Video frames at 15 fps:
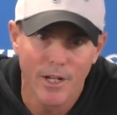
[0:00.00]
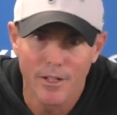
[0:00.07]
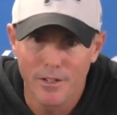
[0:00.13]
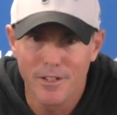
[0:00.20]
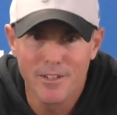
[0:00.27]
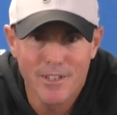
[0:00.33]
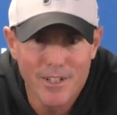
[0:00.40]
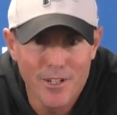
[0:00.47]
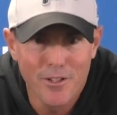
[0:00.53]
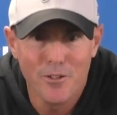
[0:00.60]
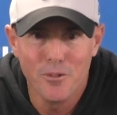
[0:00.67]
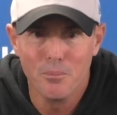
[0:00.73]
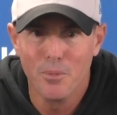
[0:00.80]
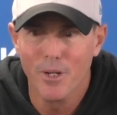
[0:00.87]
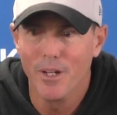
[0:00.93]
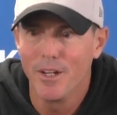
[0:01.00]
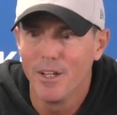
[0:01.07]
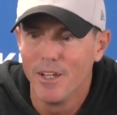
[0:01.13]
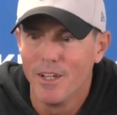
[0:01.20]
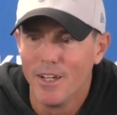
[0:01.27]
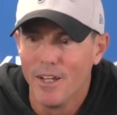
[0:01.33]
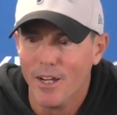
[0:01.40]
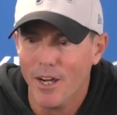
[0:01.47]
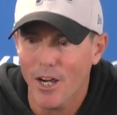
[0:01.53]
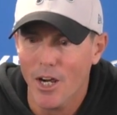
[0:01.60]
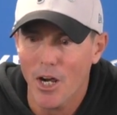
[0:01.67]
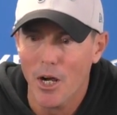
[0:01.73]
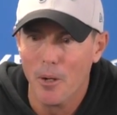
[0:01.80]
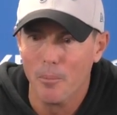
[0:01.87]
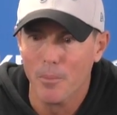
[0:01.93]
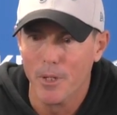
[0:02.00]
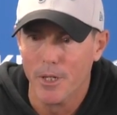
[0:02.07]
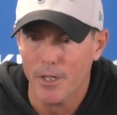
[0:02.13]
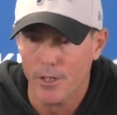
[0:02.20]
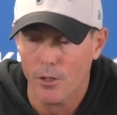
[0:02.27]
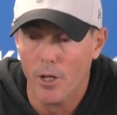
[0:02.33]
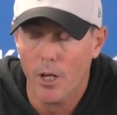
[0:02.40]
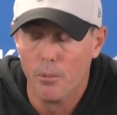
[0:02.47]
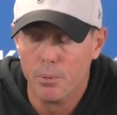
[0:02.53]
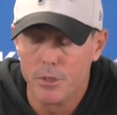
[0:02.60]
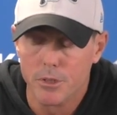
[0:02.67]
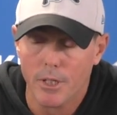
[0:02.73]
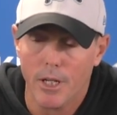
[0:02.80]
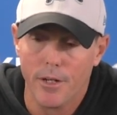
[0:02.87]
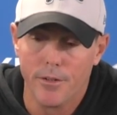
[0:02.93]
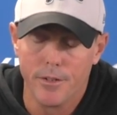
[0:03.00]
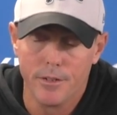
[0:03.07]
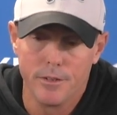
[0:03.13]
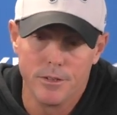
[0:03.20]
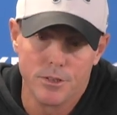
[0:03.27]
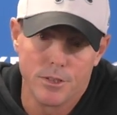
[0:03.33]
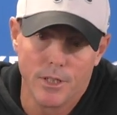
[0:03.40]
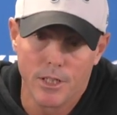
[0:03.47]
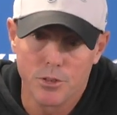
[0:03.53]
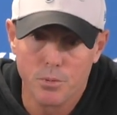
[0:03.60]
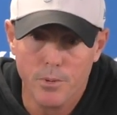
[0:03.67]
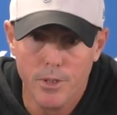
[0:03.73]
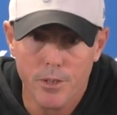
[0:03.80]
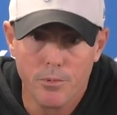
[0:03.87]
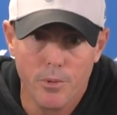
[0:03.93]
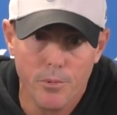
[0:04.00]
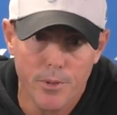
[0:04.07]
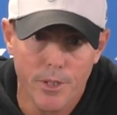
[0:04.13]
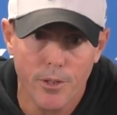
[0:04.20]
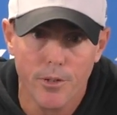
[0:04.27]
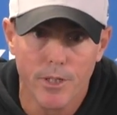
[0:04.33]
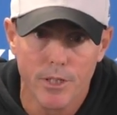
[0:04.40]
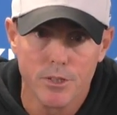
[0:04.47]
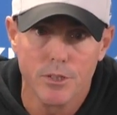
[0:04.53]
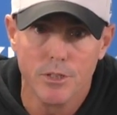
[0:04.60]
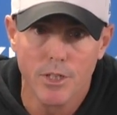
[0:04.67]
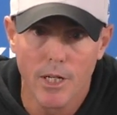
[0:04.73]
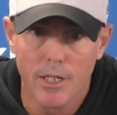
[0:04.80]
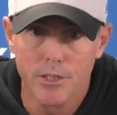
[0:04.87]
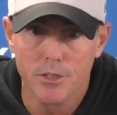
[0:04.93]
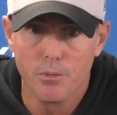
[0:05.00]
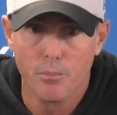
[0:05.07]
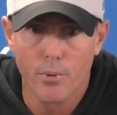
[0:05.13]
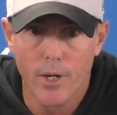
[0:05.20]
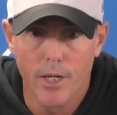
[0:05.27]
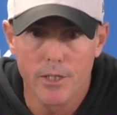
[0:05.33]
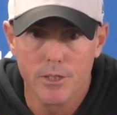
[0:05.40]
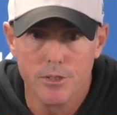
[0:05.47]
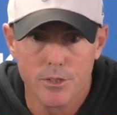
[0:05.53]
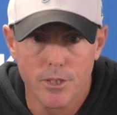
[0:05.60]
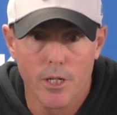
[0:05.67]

than the other, but um, it'll help us out this next week when we go against the Giants in practice.